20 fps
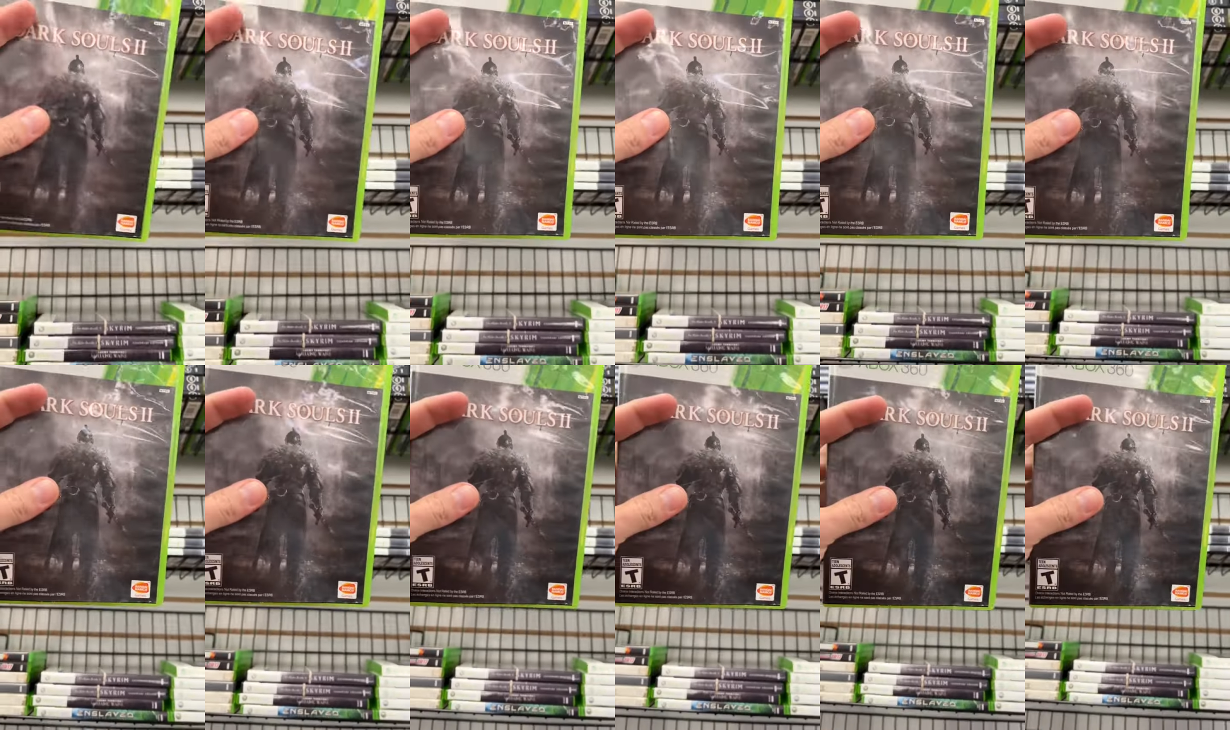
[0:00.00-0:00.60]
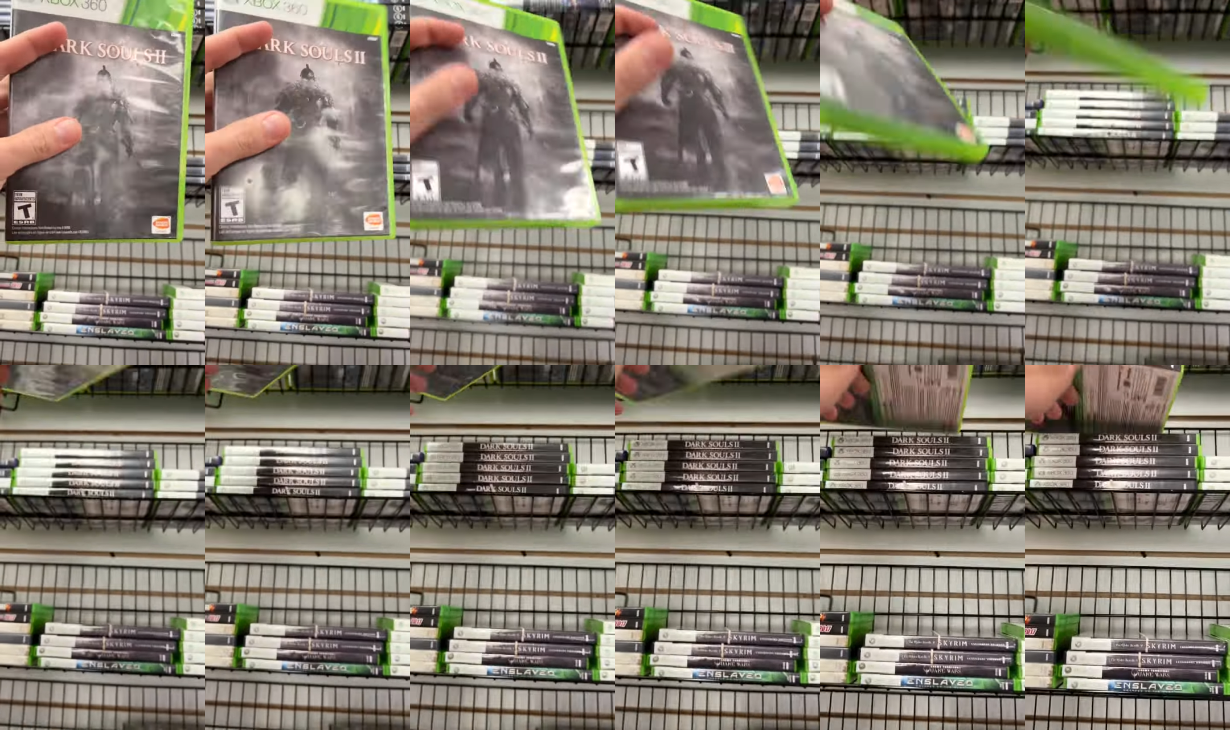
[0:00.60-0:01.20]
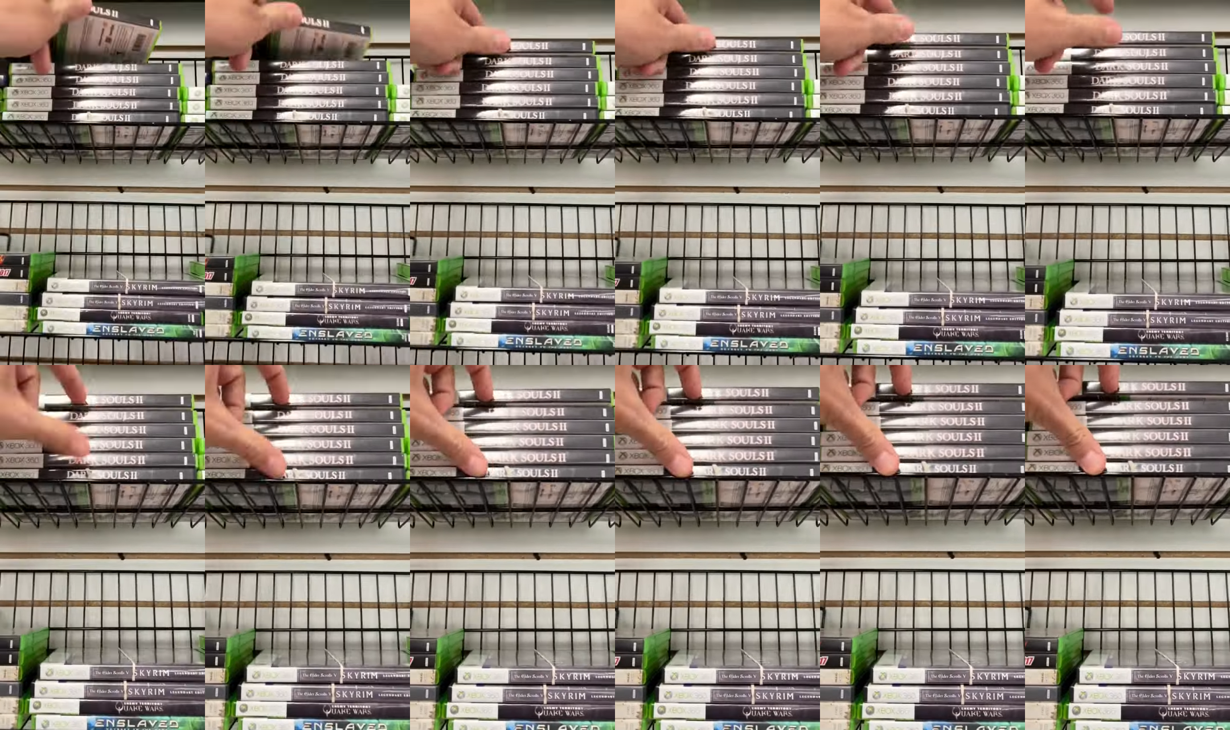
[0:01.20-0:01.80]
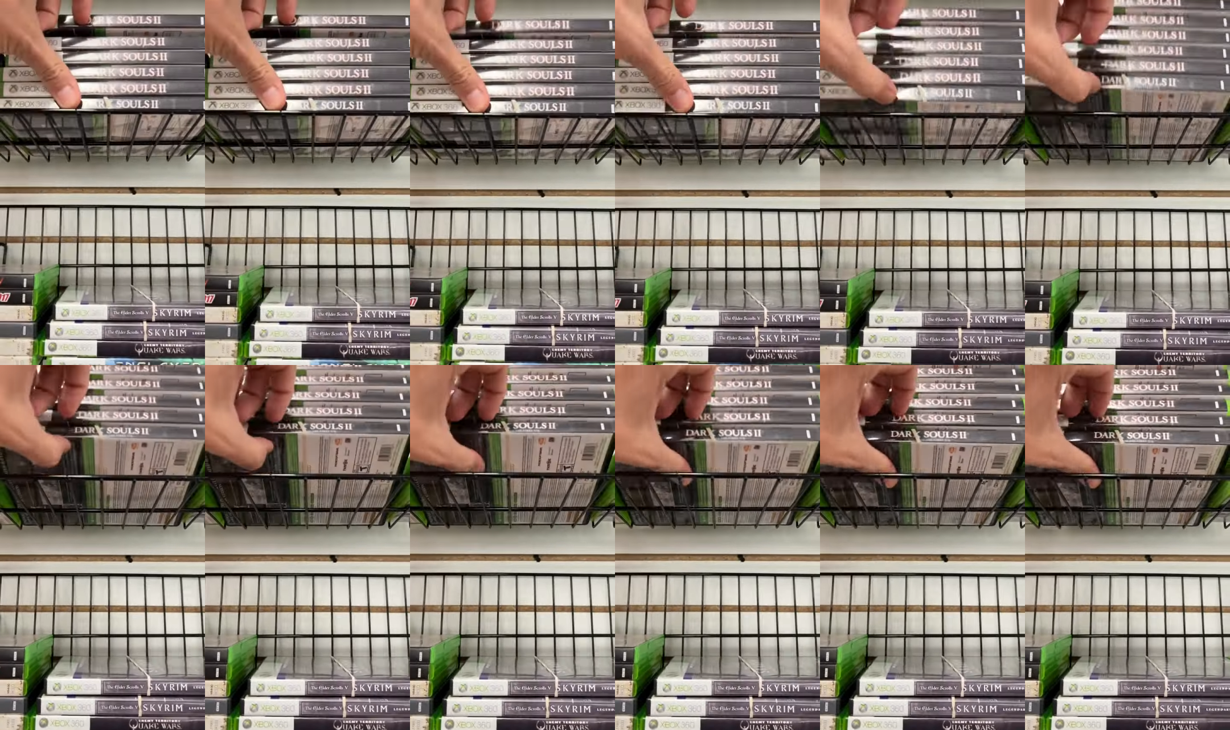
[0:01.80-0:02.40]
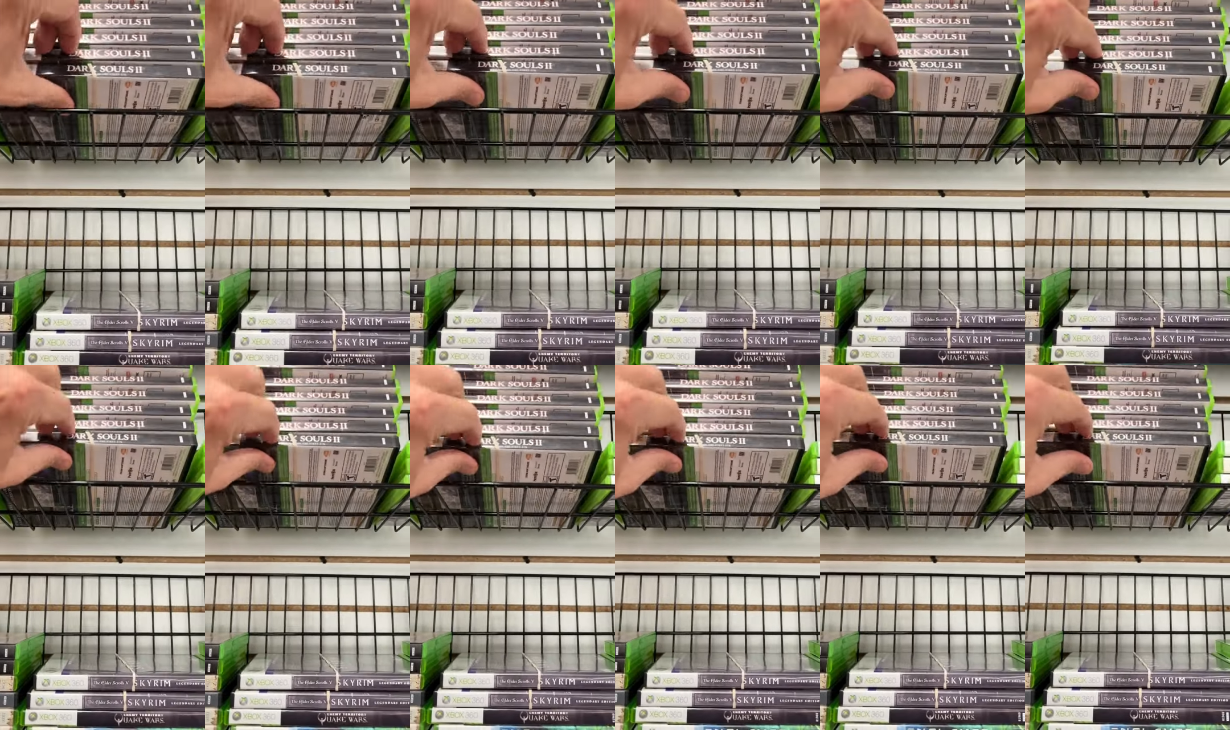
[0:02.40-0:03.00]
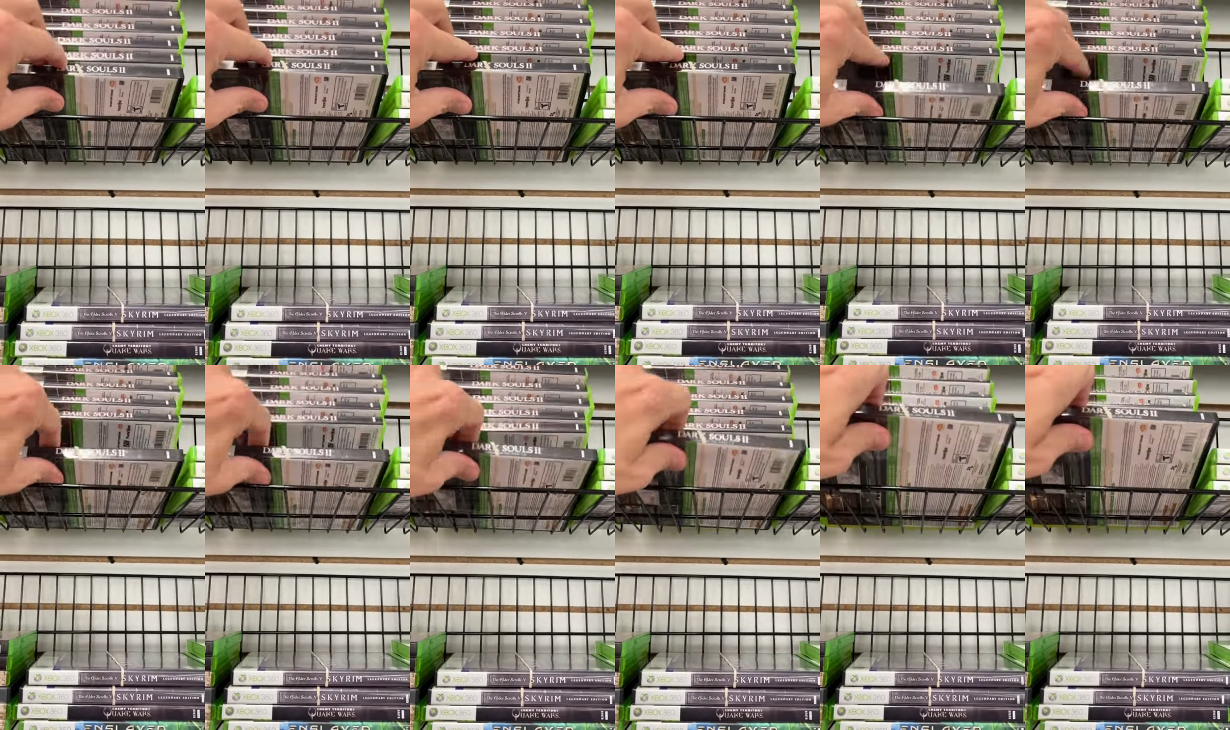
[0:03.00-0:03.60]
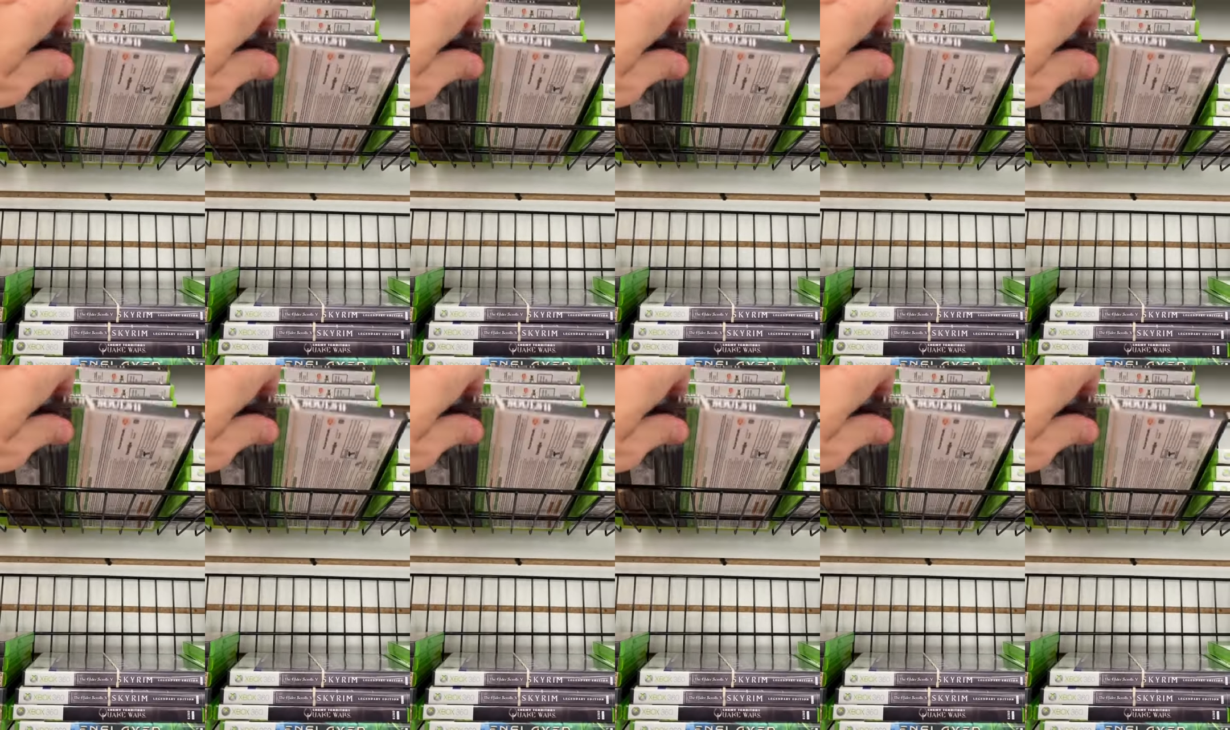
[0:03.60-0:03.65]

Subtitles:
No face is visible, so there are no lips to read.